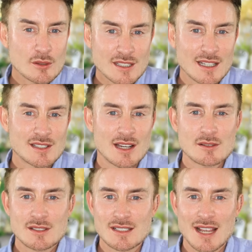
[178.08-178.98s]
your skin
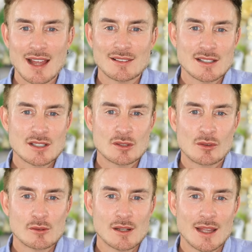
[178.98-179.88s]
cells detect this
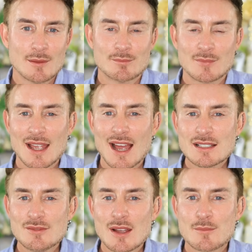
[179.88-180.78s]
controlled heat, they
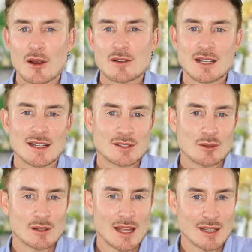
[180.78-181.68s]
activate proteins
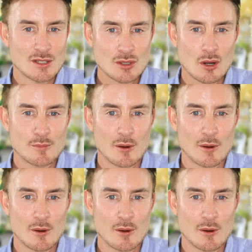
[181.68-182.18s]
called heat shock